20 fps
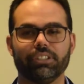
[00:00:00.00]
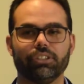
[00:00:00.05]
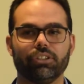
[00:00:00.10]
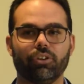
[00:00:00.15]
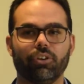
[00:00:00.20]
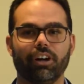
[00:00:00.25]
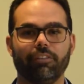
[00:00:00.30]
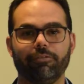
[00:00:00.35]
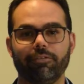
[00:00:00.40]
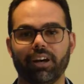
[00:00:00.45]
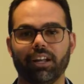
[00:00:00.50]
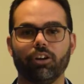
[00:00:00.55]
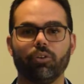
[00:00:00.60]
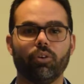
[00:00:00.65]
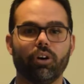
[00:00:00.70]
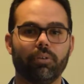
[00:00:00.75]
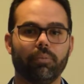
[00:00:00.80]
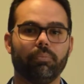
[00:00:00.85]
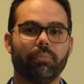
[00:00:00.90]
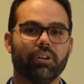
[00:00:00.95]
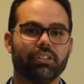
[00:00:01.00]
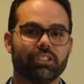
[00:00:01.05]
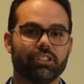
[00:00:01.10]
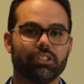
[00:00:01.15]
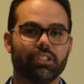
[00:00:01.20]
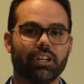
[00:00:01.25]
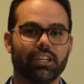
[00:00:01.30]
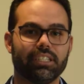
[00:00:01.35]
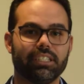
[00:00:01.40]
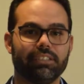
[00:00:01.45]
So a follow-up
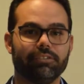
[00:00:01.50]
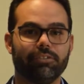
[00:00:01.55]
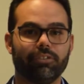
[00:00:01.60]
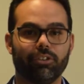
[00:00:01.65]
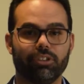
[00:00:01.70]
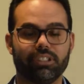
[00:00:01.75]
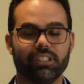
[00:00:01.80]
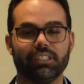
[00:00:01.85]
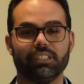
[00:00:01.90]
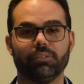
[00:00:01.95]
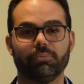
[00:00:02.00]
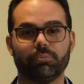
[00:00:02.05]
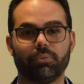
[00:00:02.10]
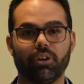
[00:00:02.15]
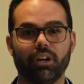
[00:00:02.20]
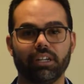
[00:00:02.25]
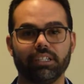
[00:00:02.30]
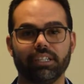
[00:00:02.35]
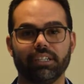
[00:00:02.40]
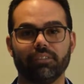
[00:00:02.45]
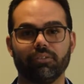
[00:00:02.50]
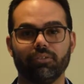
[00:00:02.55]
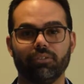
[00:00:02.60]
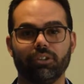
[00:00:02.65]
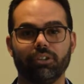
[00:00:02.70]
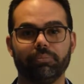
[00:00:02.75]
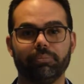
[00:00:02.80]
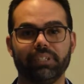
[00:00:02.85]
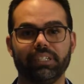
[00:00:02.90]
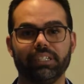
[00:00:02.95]
study for this project
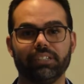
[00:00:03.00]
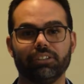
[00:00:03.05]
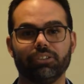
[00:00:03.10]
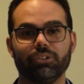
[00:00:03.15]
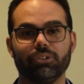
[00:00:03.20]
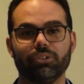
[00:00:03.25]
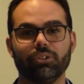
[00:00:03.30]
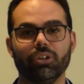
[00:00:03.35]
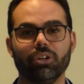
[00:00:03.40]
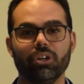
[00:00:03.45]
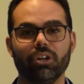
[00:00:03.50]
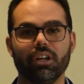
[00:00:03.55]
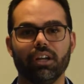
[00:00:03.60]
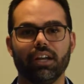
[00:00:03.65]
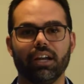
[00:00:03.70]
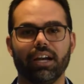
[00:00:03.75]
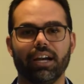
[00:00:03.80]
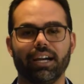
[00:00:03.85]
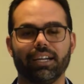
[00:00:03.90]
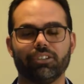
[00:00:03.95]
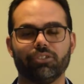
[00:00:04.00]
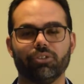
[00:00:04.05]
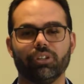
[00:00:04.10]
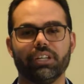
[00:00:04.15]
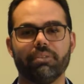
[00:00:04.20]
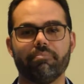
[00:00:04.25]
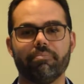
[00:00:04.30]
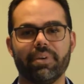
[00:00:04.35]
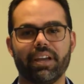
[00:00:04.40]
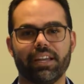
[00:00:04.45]
would be to actually
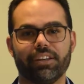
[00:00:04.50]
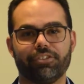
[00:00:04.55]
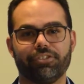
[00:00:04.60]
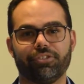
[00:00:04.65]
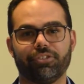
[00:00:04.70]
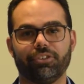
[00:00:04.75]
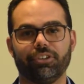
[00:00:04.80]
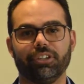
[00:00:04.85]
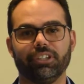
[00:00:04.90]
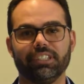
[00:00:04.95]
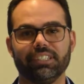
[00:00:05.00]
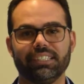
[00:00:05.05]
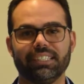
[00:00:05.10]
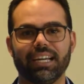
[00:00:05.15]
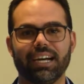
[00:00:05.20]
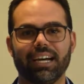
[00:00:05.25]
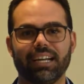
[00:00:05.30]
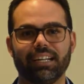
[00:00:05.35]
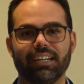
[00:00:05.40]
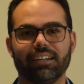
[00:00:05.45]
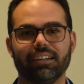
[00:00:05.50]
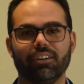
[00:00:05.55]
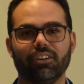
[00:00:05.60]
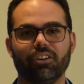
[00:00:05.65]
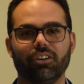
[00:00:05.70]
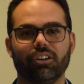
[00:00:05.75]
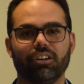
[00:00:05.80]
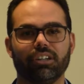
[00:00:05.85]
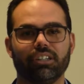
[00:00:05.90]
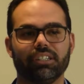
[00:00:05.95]
measure data
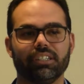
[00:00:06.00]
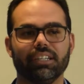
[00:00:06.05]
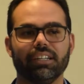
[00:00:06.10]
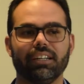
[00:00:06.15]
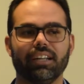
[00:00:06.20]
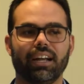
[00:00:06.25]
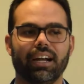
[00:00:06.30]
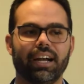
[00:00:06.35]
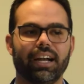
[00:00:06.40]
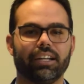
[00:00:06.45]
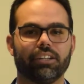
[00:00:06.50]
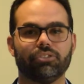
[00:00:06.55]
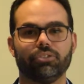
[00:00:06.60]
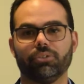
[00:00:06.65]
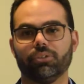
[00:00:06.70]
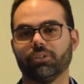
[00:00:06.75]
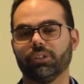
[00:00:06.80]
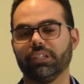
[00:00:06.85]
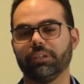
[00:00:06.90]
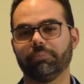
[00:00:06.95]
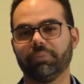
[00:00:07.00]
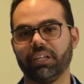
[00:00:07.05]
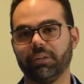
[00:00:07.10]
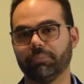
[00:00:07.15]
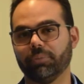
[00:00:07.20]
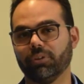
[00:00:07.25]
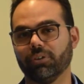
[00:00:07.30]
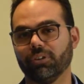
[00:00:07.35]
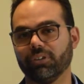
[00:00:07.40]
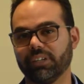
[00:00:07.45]
on actually
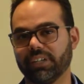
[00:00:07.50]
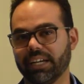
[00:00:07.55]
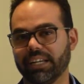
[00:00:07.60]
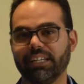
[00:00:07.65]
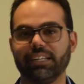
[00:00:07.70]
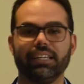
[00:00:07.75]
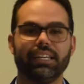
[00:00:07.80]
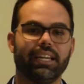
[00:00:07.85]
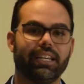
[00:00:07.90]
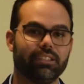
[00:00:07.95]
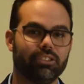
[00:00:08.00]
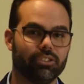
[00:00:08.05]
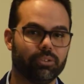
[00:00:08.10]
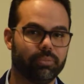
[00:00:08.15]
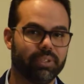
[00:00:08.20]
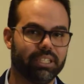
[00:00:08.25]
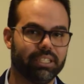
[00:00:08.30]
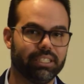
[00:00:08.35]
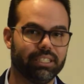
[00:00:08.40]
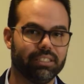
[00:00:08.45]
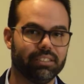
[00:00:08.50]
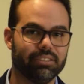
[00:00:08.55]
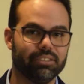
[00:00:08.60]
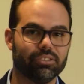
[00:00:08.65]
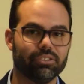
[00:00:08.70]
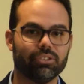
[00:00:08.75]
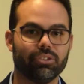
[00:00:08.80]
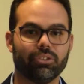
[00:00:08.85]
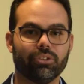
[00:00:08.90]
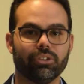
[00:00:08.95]
people getting late to
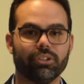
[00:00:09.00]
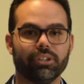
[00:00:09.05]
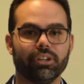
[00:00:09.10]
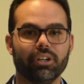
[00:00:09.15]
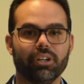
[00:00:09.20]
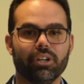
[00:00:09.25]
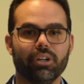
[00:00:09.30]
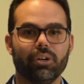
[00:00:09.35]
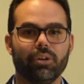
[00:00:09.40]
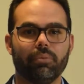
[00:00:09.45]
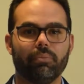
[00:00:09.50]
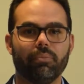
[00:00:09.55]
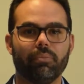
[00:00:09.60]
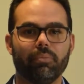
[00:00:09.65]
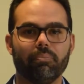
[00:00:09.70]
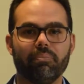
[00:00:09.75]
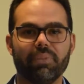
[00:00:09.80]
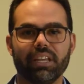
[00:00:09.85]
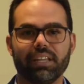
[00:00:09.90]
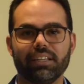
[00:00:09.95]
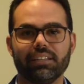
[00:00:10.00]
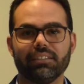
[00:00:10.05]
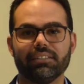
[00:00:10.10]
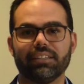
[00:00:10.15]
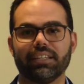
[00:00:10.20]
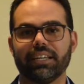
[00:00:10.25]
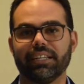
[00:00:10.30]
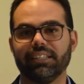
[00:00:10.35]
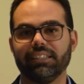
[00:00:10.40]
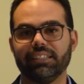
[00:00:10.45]
meetings or meetings
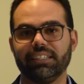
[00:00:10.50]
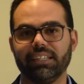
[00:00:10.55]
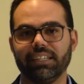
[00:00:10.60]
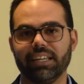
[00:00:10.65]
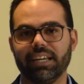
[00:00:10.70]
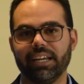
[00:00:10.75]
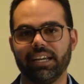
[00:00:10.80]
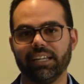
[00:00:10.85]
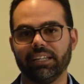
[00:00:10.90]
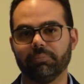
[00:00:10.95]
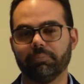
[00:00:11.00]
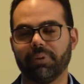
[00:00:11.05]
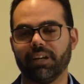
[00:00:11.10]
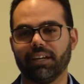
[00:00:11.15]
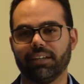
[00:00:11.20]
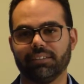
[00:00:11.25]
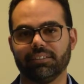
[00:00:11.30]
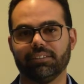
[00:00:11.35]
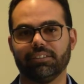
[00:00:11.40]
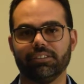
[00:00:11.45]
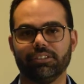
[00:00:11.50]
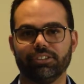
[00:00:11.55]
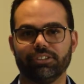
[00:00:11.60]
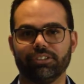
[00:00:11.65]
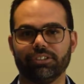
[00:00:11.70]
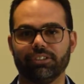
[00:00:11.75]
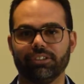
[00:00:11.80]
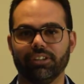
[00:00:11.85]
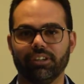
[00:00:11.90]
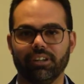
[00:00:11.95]
getting delayed past
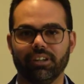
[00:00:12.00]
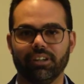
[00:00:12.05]
their